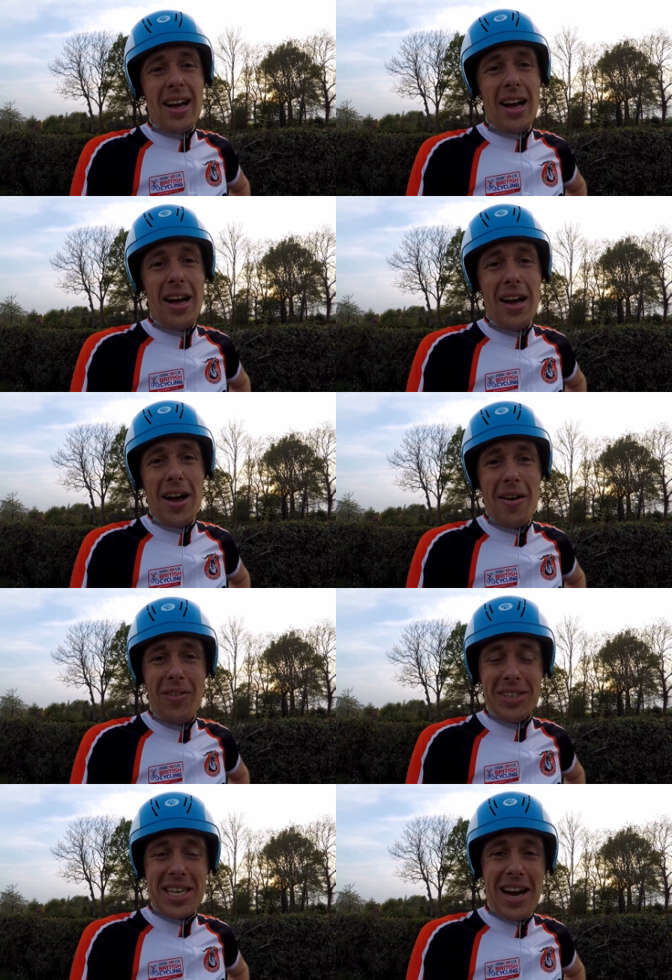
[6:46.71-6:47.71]
Um,
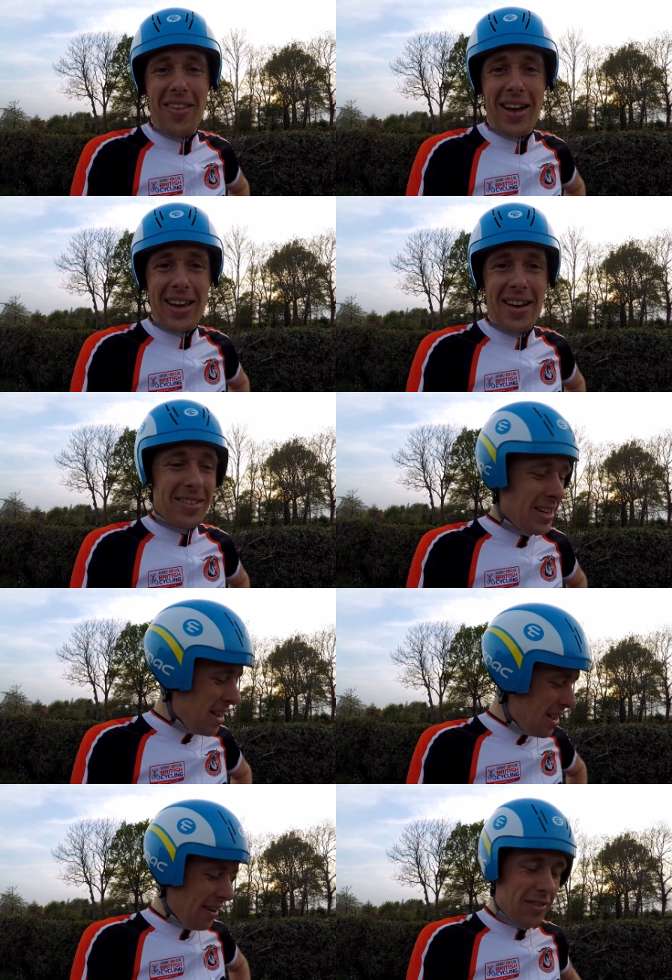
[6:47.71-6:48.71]
and see how that goes.
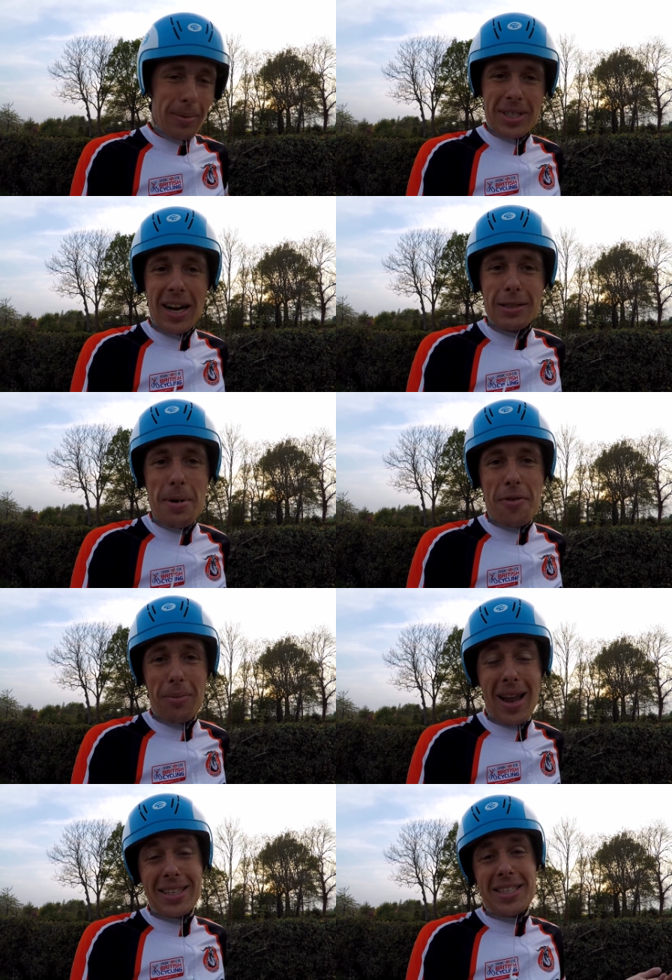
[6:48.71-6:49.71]
I've got my time to beat from
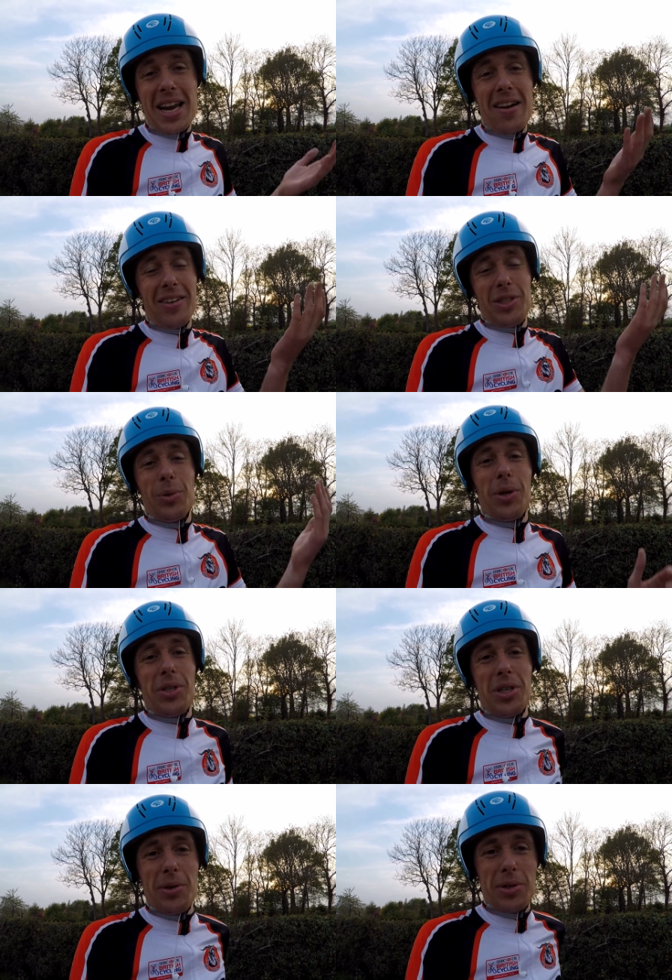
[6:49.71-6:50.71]
last year, as you always
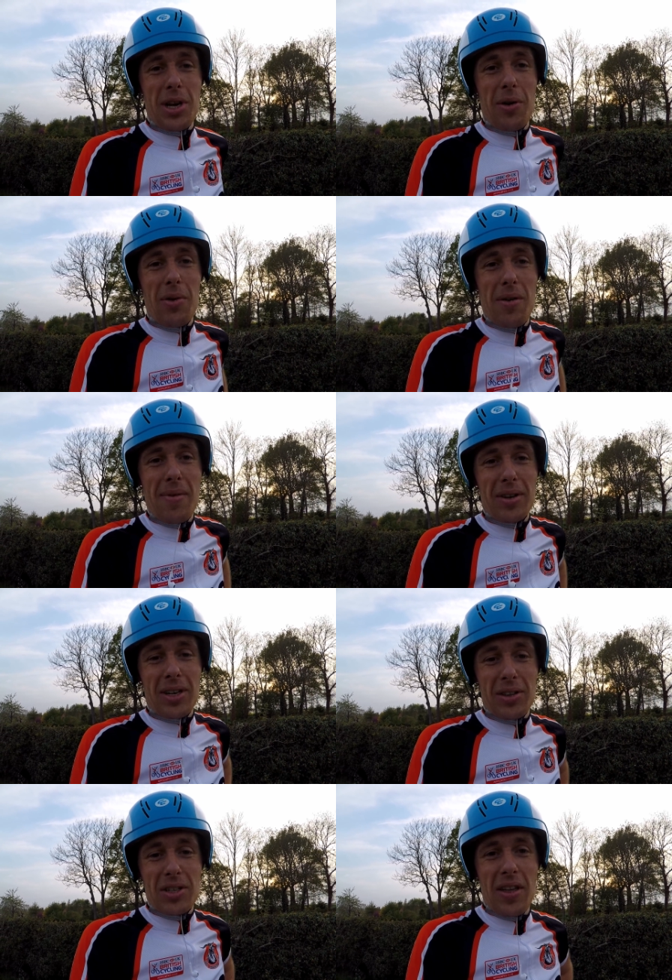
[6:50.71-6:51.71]
do, so um, I'll,
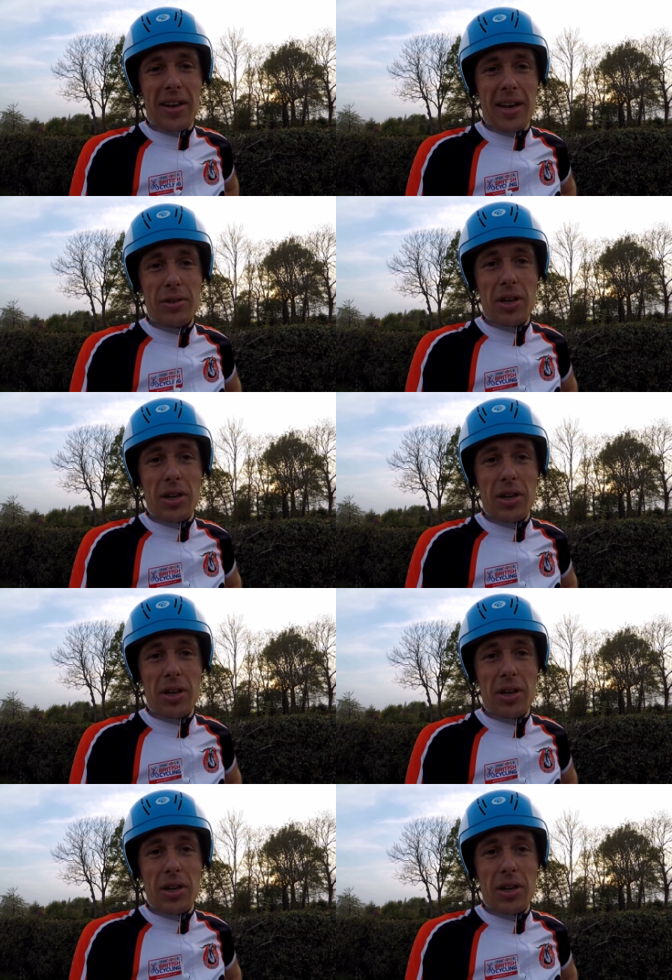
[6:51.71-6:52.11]
I'll, see how that goes.